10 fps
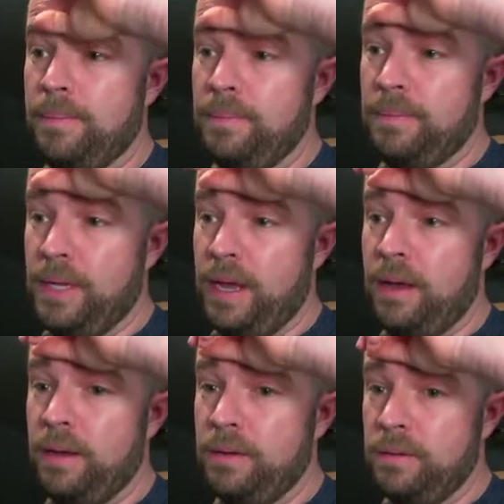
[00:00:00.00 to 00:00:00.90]
Yeah,
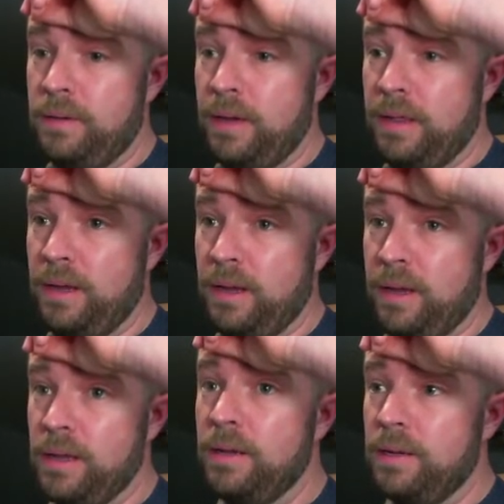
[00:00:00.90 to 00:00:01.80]
I think
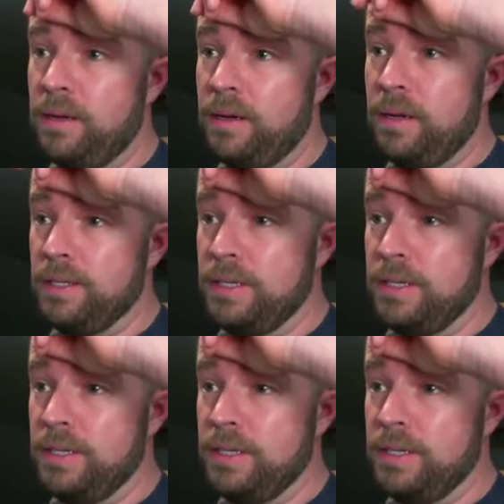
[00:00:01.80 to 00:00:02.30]
because